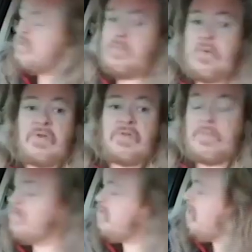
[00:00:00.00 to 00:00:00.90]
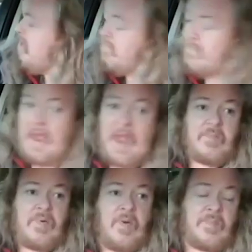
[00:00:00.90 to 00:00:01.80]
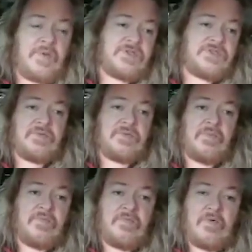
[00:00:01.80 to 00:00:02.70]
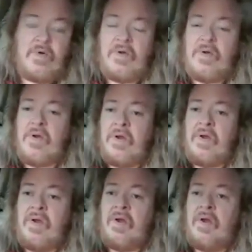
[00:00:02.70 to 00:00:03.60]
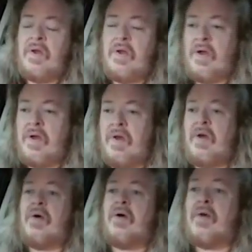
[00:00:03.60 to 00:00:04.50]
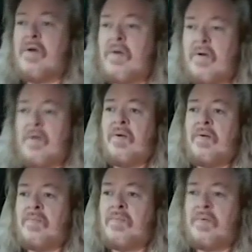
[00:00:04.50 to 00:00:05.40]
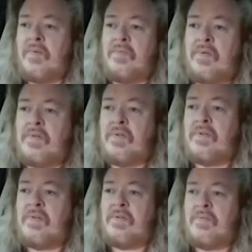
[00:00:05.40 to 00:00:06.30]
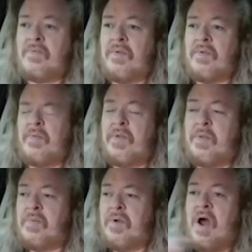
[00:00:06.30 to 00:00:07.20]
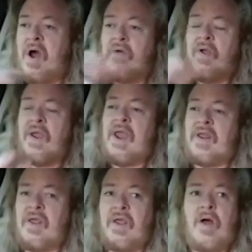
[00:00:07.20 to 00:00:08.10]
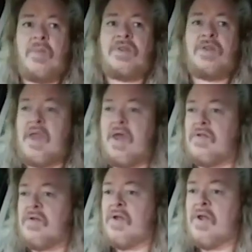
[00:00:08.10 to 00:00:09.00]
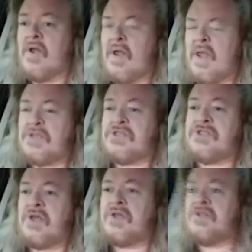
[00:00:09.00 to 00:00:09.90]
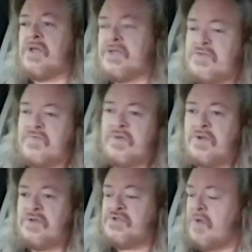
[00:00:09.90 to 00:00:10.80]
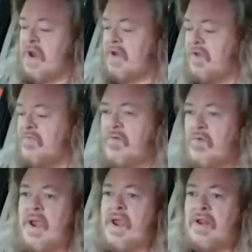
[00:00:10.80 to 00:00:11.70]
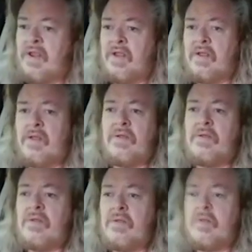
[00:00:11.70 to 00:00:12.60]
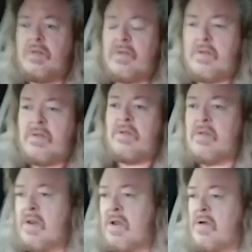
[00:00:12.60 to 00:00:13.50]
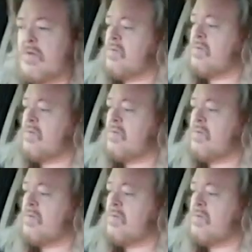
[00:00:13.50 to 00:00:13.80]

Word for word: spoke to me and said, "My purpose for uh, uh, uh people congregating and coming together is is is for training for raining, You know?